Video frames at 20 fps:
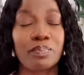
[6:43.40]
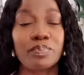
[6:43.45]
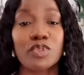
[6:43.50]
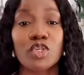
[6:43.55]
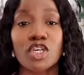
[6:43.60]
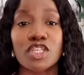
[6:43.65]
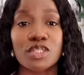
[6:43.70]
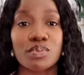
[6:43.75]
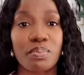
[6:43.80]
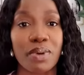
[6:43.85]

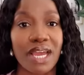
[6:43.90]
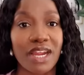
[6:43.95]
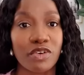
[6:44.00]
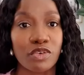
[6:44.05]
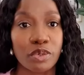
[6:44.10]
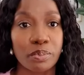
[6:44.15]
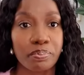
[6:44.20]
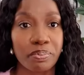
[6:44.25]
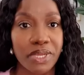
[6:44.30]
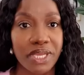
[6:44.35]
just by
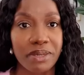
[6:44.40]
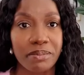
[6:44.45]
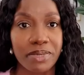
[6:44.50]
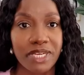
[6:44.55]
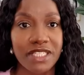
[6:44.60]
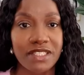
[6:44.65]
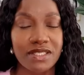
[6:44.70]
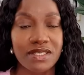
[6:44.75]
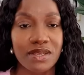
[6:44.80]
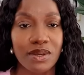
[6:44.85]

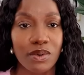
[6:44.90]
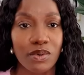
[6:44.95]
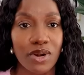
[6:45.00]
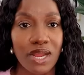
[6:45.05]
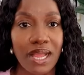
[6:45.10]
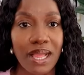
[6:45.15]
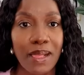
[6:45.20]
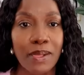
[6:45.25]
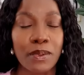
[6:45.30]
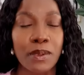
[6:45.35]
repayment,
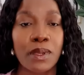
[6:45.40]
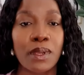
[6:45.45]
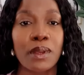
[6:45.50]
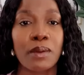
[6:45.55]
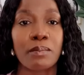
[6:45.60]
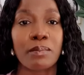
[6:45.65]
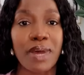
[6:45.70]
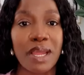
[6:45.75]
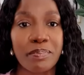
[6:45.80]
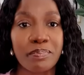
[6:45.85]
right?
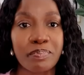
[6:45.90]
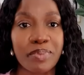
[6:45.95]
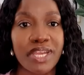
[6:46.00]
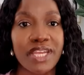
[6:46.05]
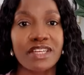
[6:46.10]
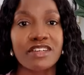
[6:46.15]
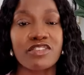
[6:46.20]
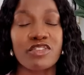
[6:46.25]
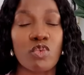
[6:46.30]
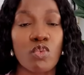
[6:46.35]
By
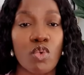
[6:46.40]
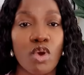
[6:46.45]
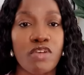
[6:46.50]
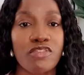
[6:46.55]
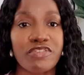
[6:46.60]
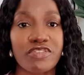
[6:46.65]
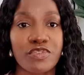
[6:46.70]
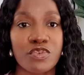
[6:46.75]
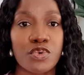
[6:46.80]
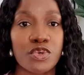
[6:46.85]
paying
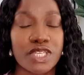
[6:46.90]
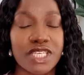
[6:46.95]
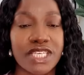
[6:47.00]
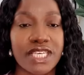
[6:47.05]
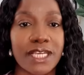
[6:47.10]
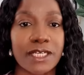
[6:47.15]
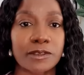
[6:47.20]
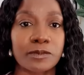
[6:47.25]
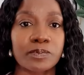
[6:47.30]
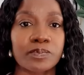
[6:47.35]
one full
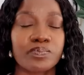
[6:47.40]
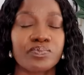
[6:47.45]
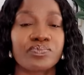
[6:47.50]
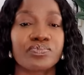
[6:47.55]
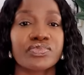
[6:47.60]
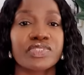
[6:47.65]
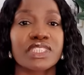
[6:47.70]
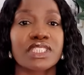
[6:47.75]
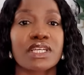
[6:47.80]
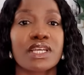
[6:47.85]
year.
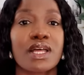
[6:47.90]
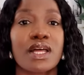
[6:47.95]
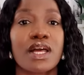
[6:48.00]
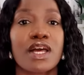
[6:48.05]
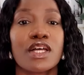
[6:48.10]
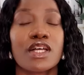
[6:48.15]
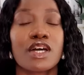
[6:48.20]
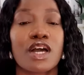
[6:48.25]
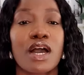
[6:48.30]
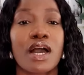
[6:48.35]

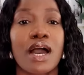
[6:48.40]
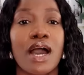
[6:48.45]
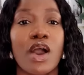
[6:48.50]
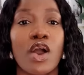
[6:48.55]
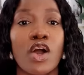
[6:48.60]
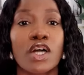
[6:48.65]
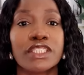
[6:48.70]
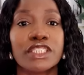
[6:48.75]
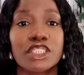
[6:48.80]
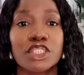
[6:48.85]

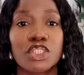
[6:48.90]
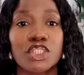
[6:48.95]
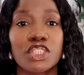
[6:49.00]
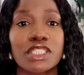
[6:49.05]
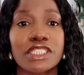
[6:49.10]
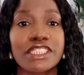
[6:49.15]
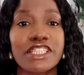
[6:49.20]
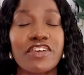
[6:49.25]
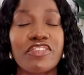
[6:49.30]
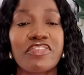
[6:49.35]
On the
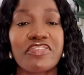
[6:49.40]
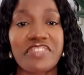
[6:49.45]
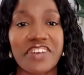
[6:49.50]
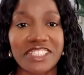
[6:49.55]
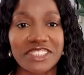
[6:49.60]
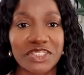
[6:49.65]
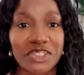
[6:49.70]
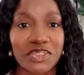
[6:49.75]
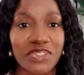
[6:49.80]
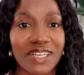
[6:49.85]
journey of
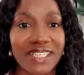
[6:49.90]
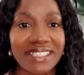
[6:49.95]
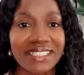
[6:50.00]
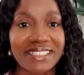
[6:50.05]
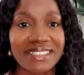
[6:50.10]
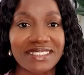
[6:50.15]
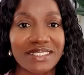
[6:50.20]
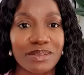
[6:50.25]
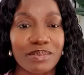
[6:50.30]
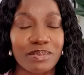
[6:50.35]
fast
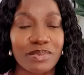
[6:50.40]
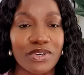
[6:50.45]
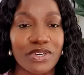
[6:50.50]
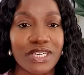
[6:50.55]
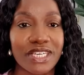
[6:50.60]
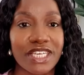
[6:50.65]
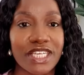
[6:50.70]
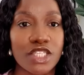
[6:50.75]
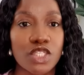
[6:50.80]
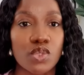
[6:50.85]
tracking the
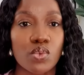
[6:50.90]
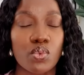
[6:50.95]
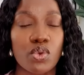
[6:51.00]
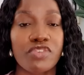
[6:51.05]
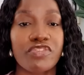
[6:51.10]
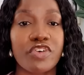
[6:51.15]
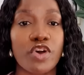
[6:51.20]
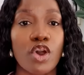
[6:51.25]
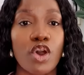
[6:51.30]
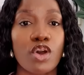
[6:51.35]
mortgage,
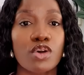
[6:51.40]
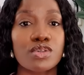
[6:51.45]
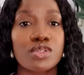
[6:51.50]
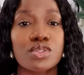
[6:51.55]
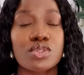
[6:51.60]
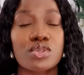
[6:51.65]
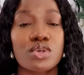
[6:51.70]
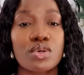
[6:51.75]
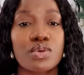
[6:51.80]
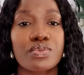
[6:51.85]
we've
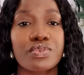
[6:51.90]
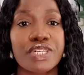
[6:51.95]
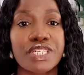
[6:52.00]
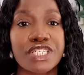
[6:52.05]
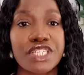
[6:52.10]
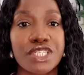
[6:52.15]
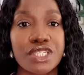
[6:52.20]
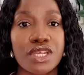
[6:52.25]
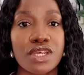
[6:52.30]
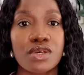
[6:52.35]
also
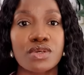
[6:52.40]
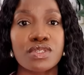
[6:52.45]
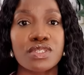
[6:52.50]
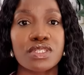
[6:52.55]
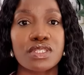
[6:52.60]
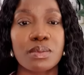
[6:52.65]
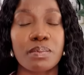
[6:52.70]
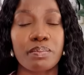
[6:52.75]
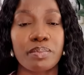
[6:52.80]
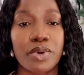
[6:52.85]

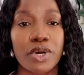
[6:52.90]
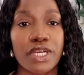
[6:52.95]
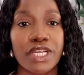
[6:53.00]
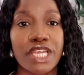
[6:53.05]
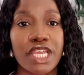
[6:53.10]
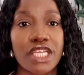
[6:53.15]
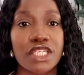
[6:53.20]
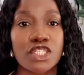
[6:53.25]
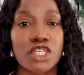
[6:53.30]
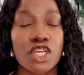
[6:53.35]
reduced the
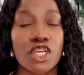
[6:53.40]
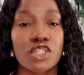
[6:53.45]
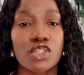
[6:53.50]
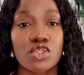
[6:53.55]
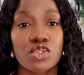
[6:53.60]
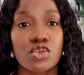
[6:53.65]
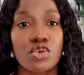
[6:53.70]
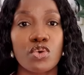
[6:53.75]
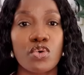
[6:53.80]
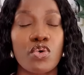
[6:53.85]
mortgage
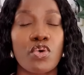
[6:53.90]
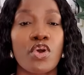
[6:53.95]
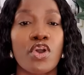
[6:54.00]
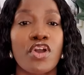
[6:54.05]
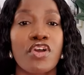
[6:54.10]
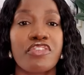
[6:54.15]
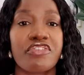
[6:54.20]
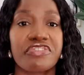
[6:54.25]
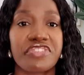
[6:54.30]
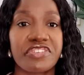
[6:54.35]
to
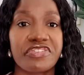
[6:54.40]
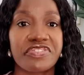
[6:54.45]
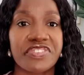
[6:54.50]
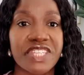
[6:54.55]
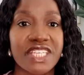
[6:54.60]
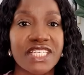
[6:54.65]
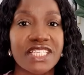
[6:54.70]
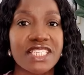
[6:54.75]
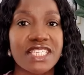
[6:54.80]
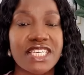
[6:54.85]

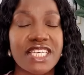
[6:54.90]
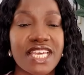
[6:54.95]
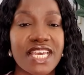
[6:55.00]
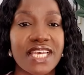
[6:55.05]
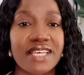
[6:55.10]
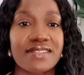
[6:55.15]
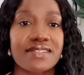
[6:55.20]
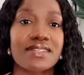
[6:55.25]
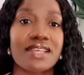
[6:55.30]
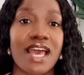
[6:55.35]
fifteen
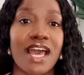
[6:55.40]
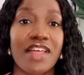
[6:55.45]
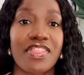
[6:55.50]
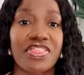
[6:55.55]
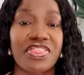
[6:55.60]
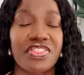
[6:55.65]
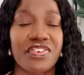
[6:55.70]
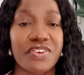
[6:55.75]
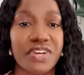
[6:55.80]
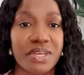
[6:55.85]
years and
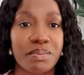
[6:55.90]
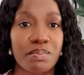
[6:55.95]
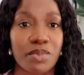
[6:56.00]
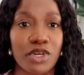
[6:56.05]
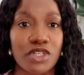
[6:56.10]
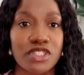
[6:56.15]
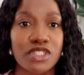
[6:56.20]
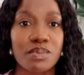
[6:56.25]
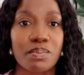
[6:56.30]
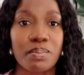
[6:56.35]
three
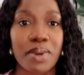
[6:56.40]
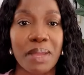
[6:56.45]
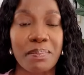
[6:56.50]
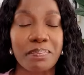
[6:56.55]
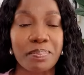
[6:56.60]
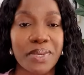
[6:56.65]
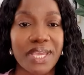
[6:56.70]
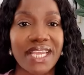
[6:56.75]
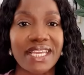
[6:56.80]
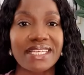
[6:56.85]
months by
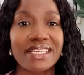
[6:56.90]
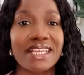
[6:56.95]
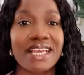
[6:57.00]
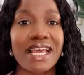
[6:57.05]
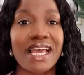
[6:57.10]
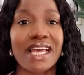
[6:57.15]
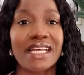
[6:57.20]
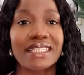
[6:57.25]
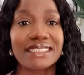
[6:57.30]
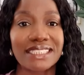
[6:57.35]
paying
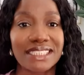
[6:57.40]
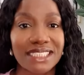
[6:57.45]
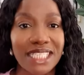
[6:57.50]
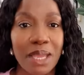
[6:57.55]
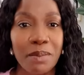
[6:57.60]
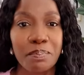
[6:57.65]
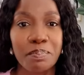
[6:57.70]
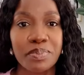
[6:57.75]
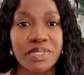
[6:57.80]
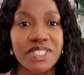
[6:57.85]

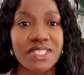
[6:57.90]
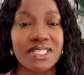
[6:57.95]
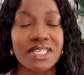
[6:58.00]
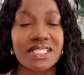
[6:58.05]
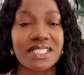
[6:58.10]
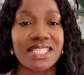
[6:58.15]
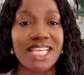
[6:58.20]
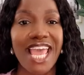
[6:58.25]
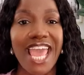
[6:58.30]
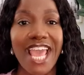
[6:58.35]
ten
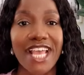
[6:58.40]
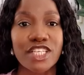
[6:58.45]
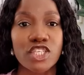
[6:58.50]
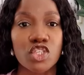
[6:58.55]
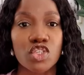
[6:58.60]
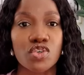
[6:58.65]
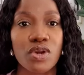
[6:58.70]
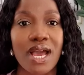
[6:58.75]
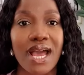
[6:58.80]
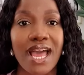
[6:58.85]
percent
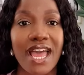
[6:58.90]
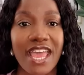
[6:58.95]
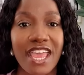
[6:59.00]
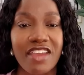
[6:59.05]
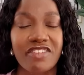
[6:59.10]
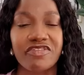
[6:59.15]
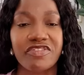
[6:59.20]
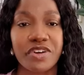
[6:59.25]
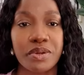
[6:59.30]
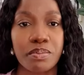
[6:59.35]
extra
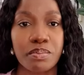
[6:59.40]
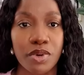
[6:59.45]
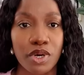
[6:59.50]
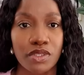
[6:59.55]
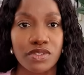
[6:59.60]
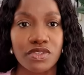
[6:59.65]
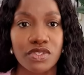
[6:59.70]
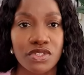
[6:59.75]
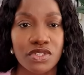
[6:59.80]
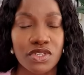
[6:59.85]
every
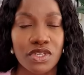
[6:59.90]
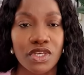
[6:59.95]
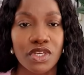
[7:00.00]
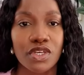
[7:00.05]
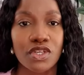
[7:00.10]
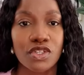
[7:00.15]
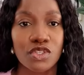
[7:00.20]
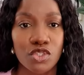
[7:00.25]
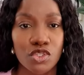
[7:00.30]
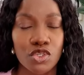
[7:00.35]
month.
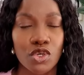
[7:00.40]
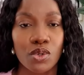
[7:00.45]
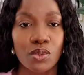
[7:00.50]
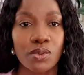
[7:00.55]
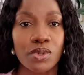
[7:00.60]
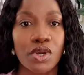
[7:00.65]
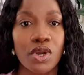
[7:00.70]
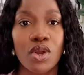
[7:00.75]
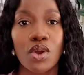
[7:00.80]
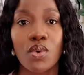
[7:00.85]

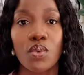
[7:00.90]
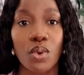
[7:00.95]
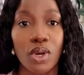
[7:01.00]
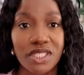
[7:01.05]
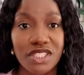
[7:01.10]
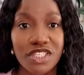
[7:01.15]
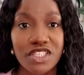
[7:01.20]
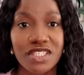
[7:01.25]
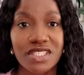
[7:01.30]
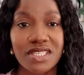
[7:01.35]
So
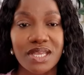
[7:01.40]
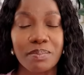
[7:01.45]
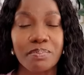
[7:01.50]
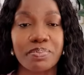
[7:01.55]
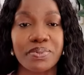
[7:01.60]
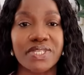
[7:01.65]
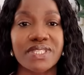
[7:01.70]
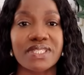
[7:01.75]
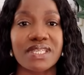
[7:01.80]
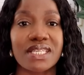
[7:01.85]
what is
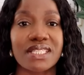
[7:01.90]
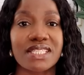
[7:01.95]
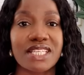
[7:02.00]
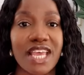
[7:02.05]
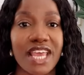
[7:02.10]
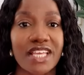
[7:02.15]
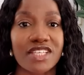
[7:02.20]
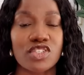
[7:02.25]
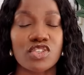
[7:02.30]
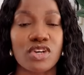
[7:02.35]
ten percent
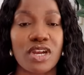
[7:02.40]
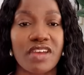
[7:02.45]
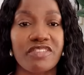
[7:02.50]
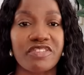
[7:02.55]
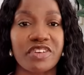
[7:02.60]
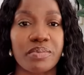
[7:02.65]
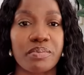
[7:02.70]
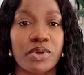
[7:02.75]
extra every